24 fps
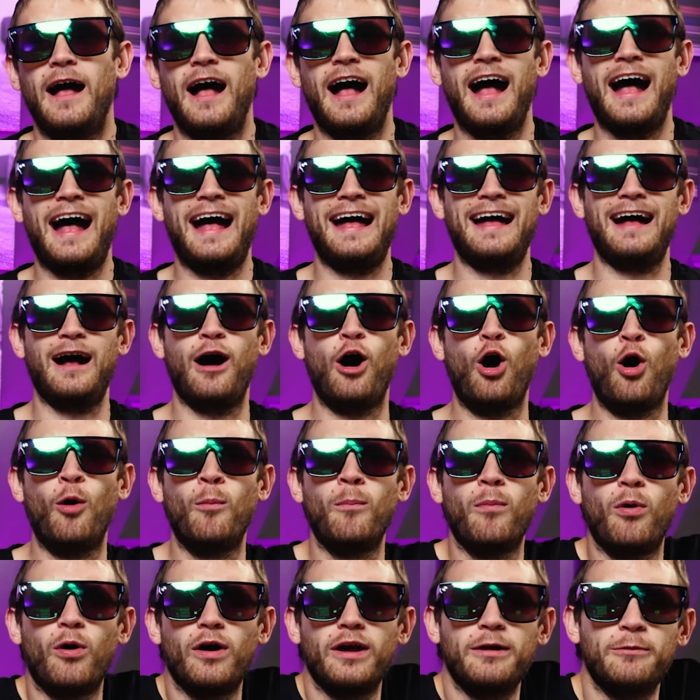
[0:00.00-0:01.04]
Uh,
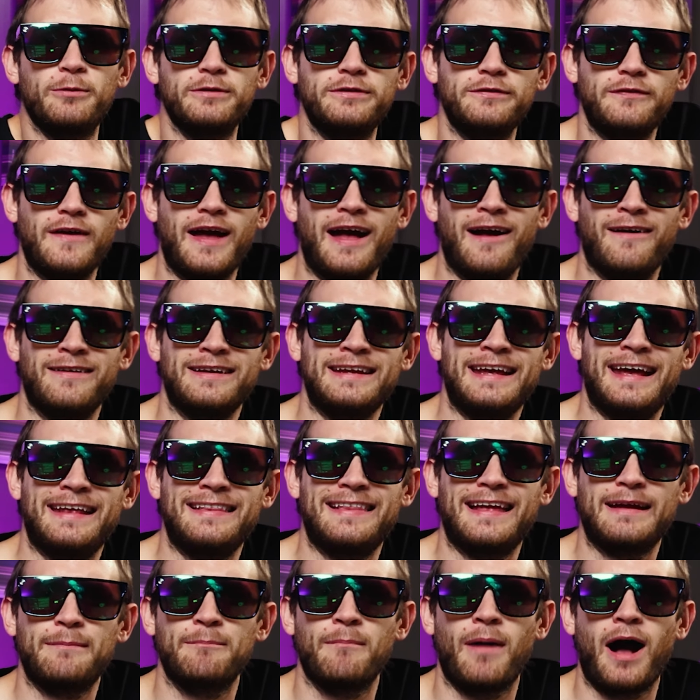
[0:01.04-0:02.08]
homeboy was found. He had
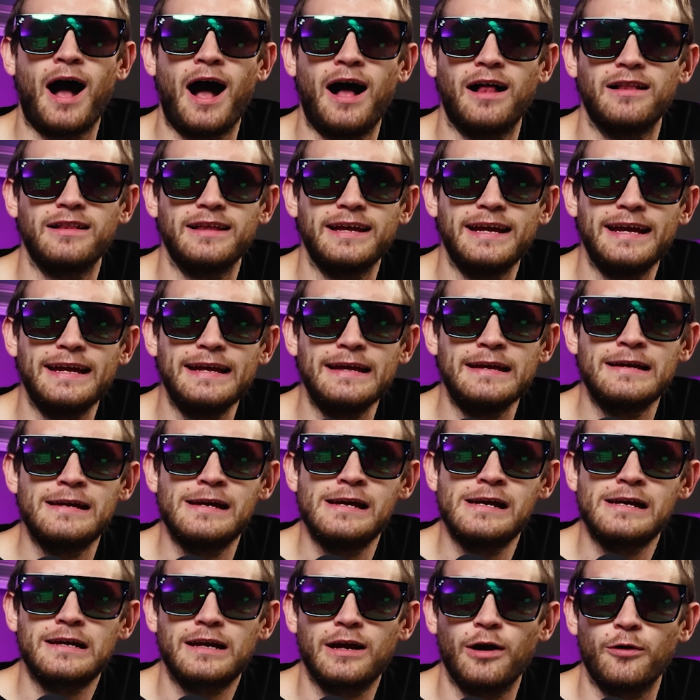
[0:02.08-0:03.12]
like Molly,
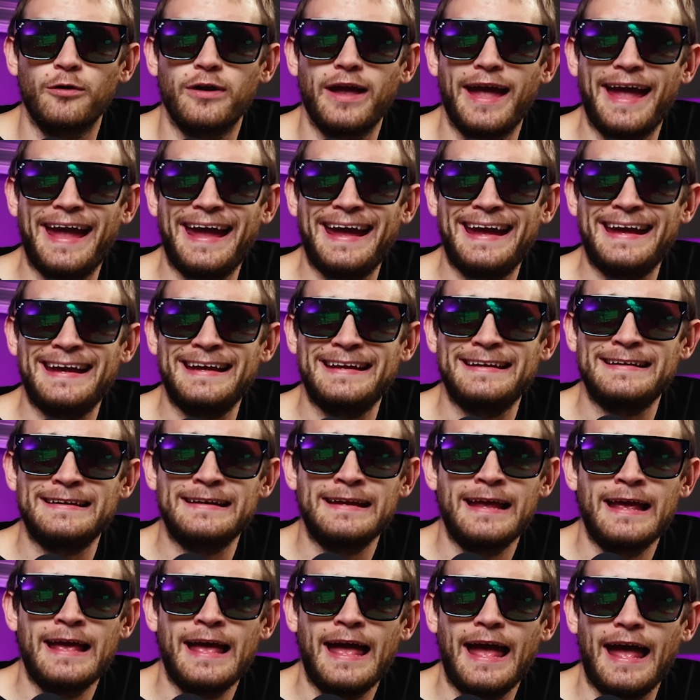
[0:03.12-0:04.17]

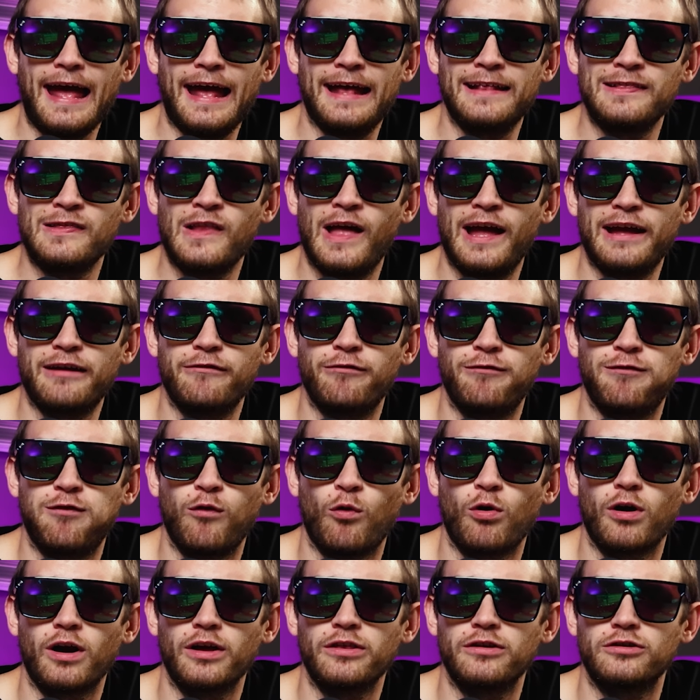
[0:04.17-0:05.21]
cocaine, and like
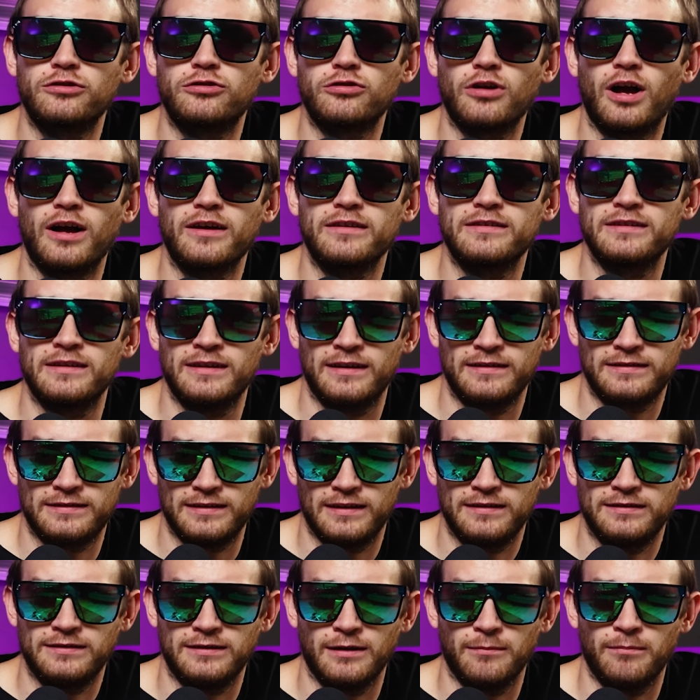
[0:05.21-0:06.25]
four other drugs in his
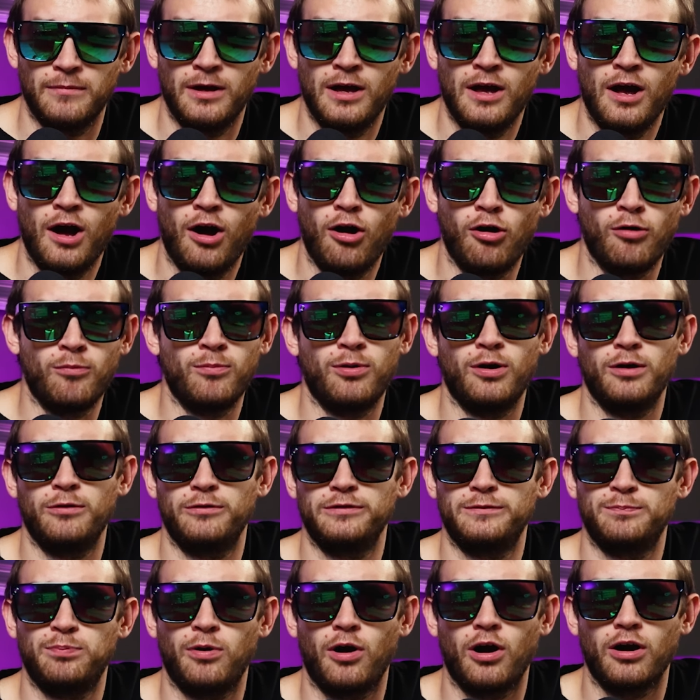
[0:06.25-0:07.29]
system. Homeboy
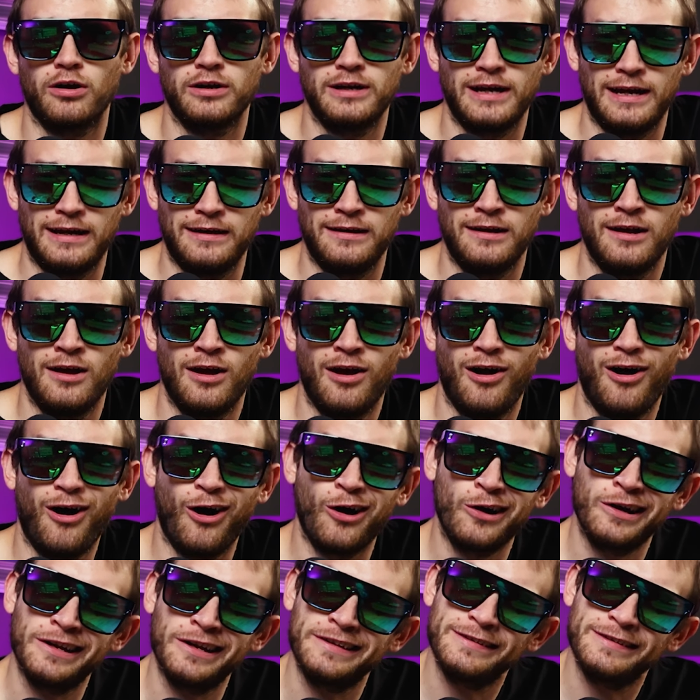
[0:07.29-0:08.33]
was partying
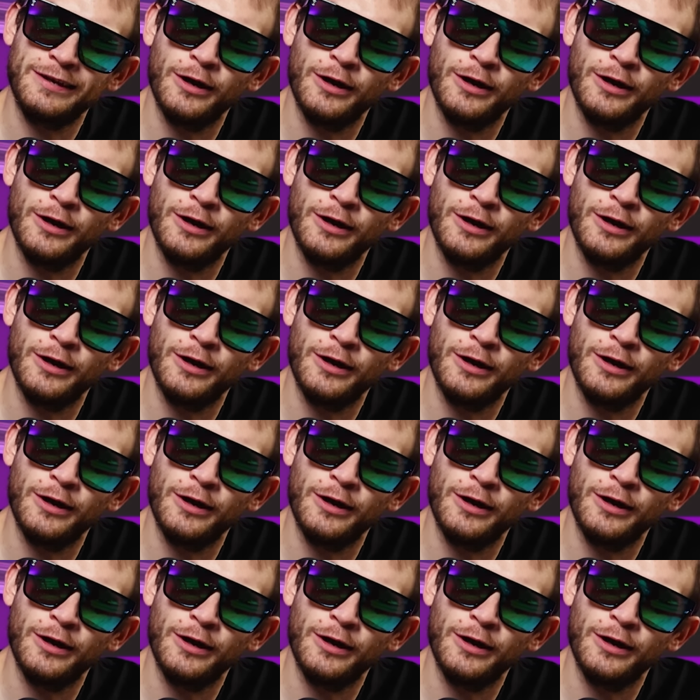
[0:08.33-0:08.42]
on a